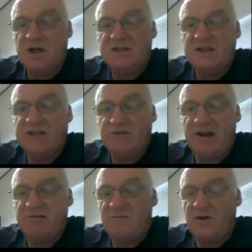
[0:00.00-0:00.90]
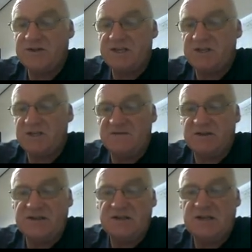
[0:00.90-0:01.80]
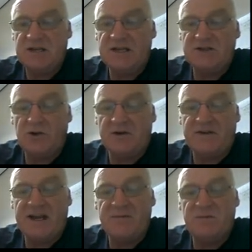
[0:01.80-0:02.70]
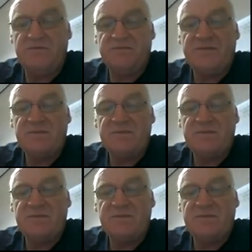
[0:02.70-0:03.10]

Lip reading: danger area crossing service is not available.